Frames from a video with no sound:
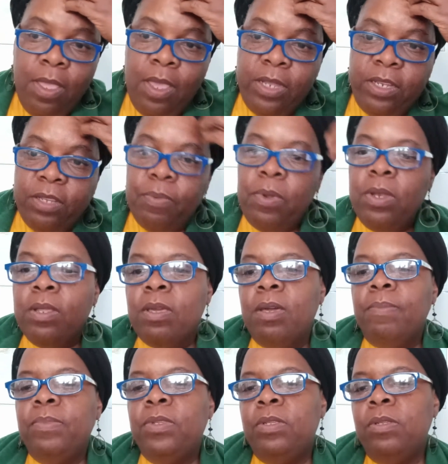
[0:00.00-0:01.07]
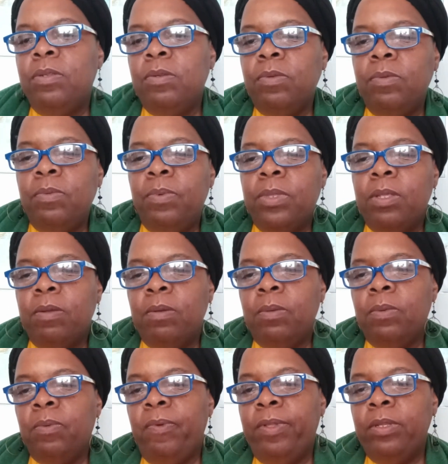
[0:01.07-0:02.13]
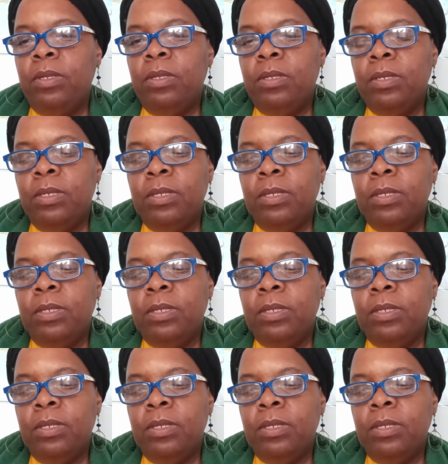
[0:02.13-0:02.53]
I just wanted to come to you with a really